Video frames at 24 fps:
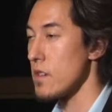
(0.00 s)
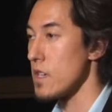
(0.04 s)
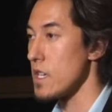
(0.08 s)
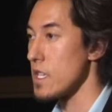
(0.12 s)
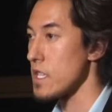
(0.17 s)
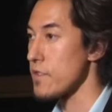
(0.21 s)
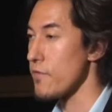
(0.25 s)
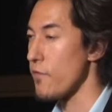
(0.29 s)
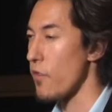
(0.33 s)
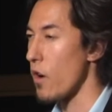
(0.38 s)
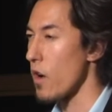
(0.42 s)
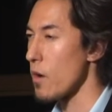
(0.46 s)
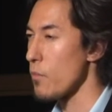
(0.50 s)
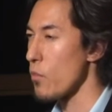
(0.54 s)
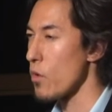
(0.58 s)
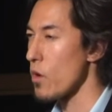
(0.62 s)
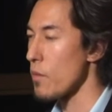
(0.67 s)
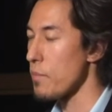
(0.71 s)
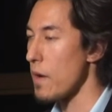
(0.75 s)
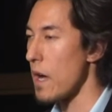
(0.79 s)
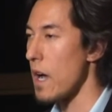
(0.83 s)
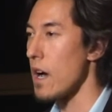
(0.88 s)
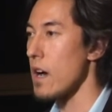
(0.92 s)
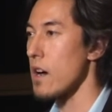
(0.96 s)
is far more
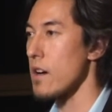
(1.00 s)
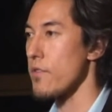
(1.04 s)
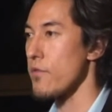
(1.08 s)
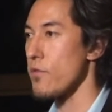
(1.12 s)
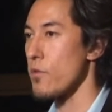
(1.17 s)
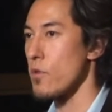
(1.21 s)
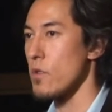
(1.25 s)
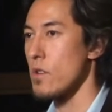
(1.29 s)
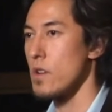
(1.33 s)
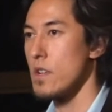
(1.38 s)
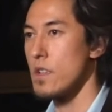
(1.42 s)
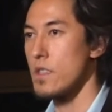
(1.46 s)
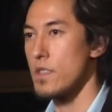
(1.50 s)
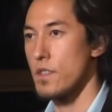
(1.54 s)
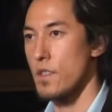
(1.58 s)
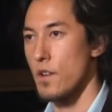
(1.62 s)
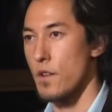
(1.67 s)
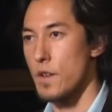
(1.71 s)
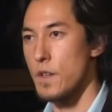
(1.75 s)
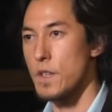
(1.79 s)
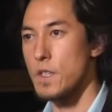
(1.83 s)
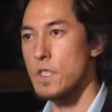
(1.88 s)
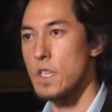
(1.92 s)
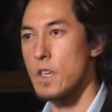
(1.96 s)
powerful than
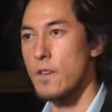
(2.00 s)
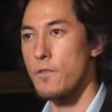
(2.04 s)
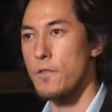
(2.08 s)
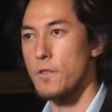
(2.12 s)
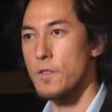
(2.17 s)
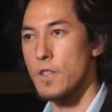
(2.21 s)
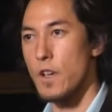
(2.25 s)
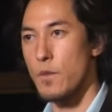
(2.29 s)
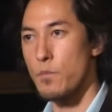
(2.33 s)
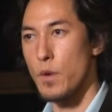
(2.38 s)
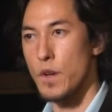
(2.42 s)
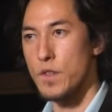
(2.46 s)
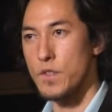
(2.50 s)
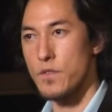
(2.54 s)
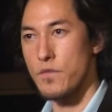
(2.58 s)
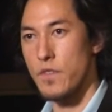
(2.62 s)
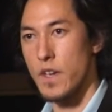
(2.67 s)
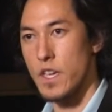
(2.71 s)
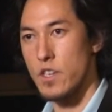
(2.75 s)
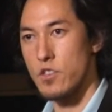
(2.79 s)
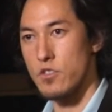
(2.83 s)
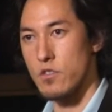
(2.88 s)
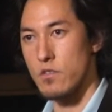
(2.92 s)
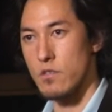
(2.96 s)
our instinct for self
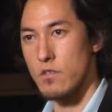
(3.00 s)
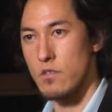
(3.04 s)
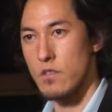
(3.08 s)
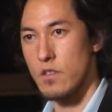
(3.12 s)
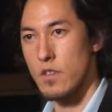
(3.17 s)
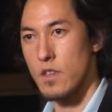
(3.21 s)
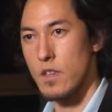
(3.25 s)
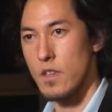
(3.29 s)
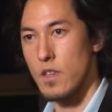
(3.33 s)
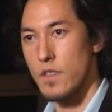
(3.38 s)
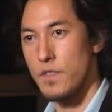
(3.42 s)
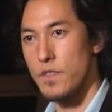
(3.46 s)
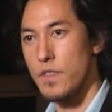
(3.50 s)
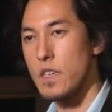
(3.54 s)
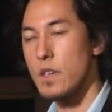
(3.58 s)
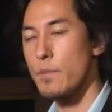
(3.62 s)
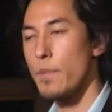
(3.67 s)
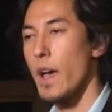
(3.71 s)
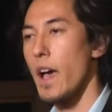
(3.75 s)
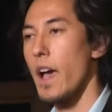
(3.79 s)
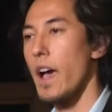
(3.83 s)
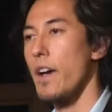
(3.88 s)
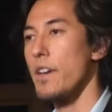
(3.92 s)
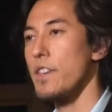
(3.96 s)
preservation. Think
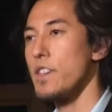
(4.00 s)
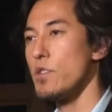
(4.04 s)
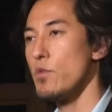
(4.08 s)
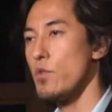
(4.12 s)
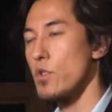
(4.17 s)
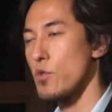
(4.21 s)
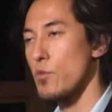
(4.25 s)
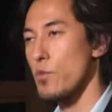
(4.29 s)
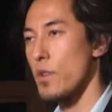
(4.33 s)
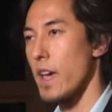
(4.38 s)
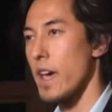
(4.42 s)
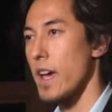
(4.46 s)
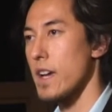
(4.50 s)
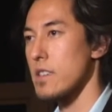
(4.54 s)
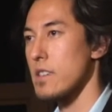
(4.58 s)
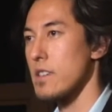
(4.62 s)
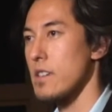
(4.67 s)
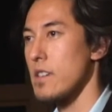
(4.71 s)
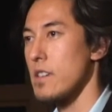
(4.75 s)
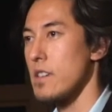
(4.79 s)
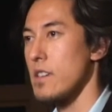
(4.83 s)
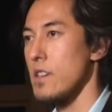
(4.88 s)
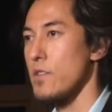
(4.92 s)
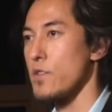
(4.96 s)
about how you would
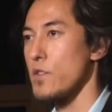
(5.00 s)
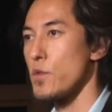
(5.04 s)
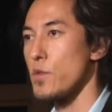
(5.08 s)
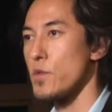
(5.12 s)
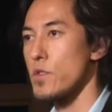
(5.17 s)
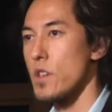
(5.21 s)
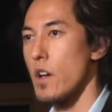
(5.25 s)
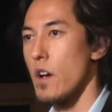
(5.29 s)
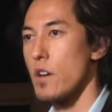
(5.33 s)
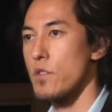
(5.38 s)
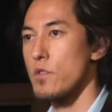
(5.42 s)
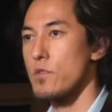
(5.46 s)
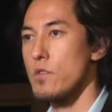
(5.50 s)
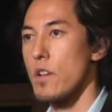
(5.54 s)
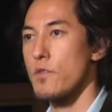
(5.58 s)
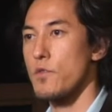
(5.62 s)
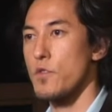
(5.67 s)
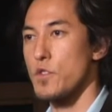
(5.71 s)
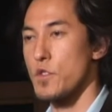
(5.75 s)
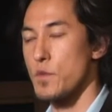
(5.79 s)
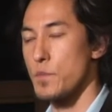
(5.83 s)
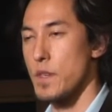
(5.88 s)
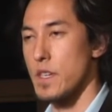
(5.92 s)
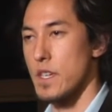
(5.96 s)
react if you saw your loved
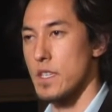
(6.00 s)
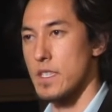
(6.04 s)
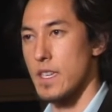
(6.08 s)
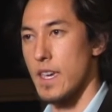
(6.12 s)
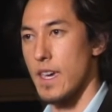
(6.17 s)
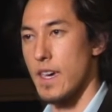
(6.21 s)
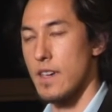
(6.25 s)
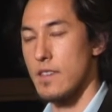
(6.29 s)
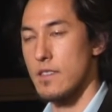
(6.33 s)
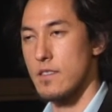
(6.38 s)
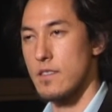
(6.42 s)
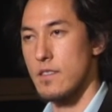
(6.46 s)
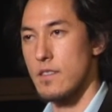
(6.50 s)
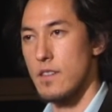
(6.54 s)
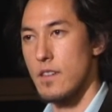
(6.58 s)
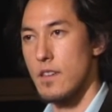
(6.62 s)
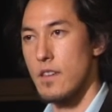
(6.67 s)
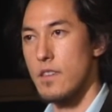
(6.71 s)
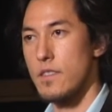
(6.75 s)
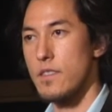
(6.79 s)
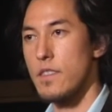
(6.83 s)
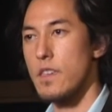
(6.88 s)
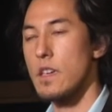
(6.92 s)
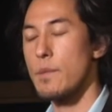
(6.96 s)
ones being attacked.
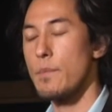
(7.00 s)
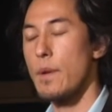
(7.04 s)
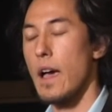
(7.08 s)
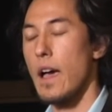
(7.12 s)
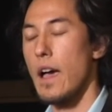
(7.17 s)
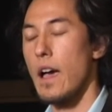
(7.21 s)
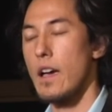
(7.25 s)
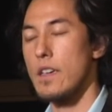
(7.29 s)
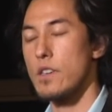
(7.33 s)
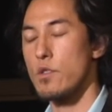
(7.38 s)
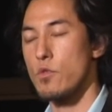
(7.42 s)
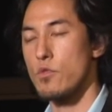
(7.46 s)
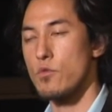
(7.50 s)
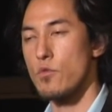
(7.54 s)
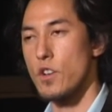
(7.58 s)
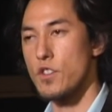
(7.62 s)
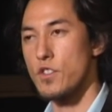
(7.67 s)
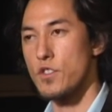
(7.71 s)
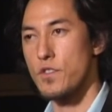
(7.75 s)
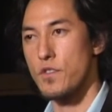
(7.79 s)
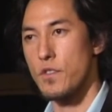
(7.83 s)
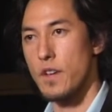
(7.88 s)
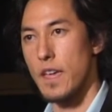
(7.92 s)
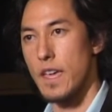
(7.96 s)
Think about how you would
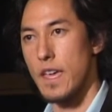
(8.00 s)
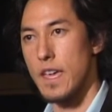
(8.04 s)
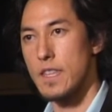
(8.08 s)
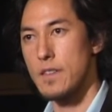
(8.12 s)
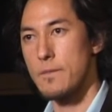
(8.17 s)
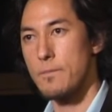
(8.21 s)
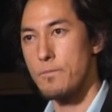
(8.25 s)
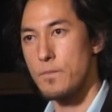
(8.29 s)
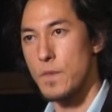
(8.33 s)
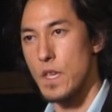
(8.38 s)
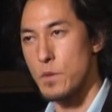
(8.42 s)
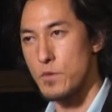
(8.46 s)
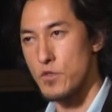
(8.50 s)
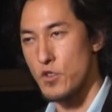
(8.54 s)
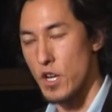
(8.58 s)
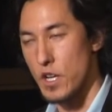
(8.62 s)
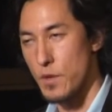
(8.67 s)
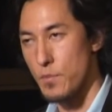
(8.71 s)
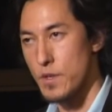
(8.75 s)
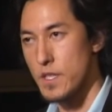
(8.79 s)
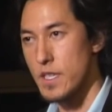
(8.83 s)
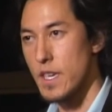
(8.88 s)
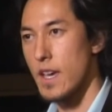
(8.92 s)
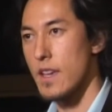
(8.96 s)
rush to their aid and try to
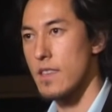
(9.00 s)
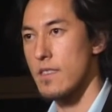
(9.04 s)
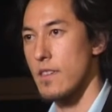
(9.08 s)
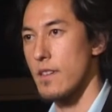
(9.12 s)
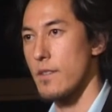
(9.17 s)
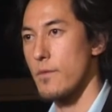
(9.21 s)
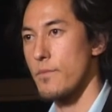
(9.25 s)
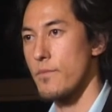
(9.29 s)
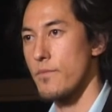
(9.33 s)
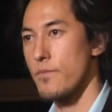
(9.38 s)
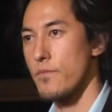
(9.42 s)
protect them.